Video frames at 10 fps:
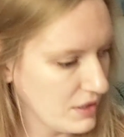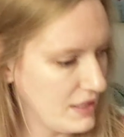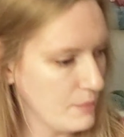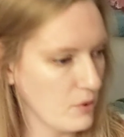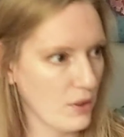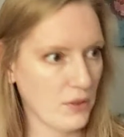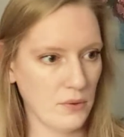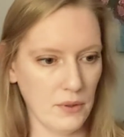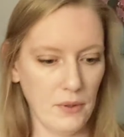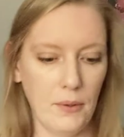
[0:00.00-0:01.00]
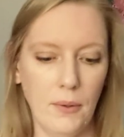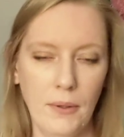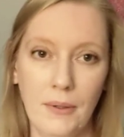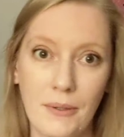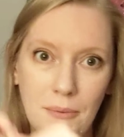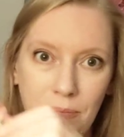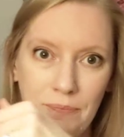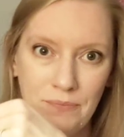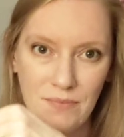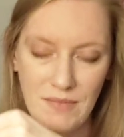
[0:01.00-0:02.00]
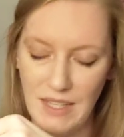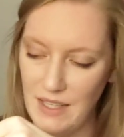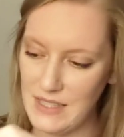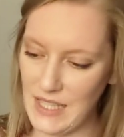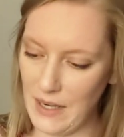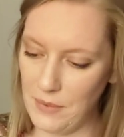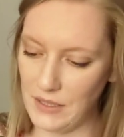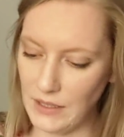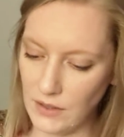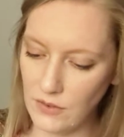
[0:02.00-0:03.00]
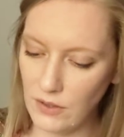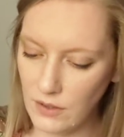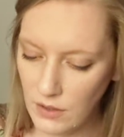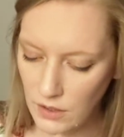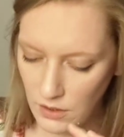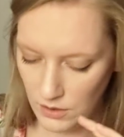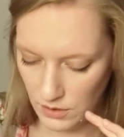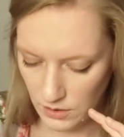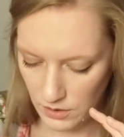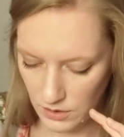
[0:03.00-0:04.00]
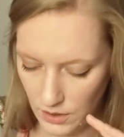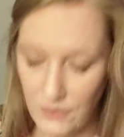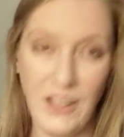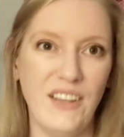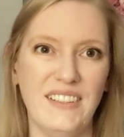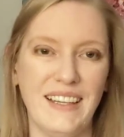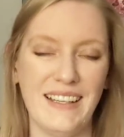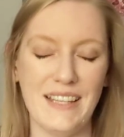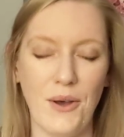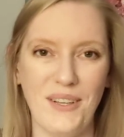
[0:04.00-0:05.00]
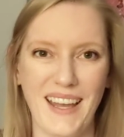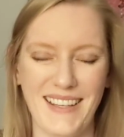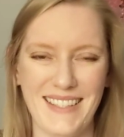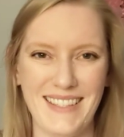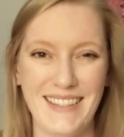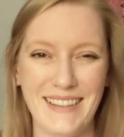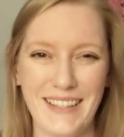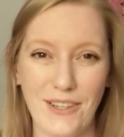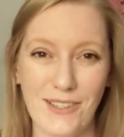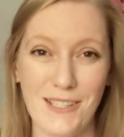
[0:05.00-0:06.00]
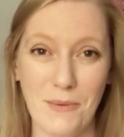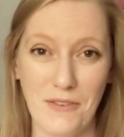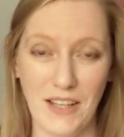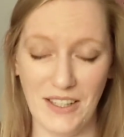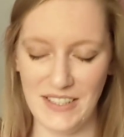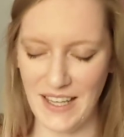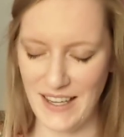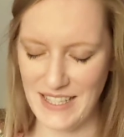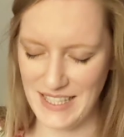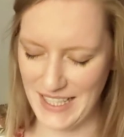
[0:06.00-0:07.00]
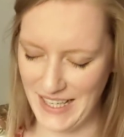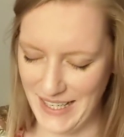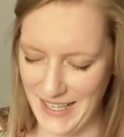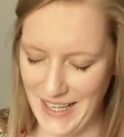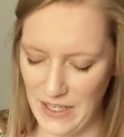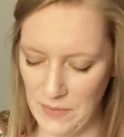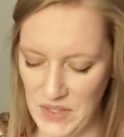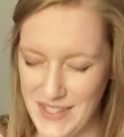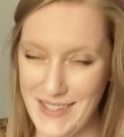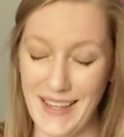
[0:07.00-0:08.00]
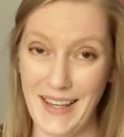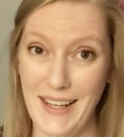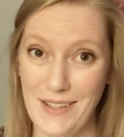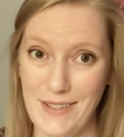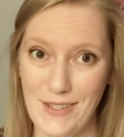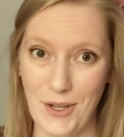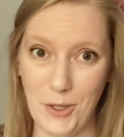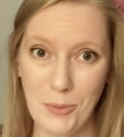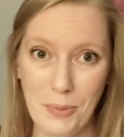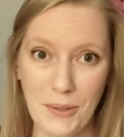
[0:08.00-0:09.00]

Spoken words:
Keep going through things that I believe are Valentine's. Oh yes, the ultimate Valentine's Day item. This is a hand soap.